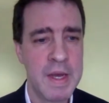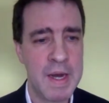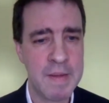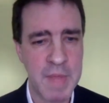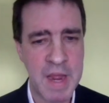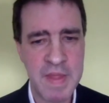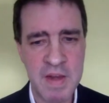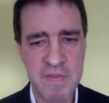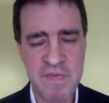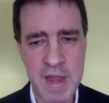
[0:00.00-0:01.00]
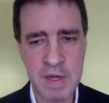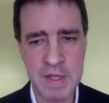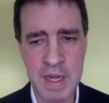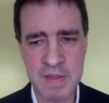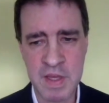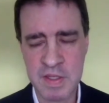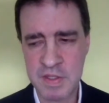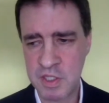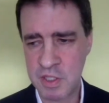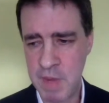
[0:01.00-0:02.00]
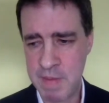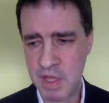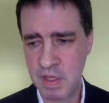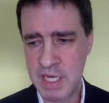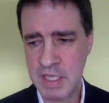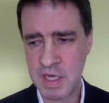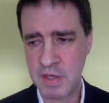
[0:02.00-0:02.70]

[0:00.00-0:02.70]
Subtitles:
And then finally, and I think this is maybe the least